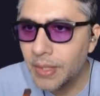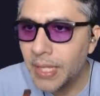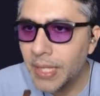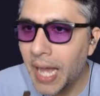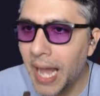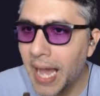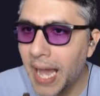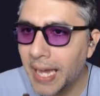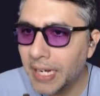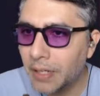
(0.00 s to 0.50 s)

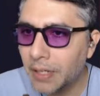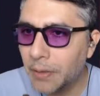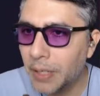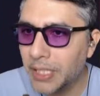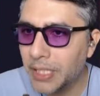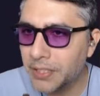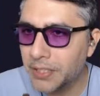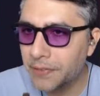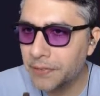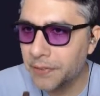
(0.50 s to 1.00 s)
I had a
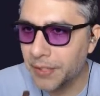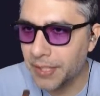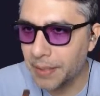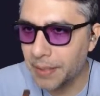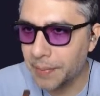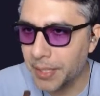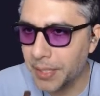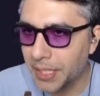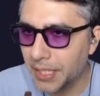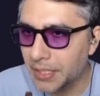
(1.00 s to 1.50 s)
question for them
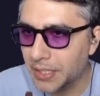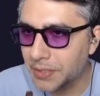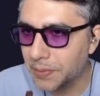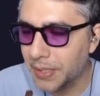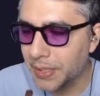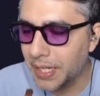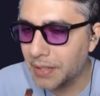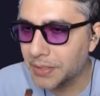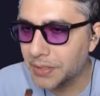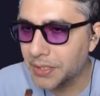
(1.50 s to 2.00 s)
because
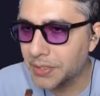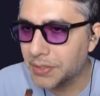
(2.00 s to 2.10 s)
when I was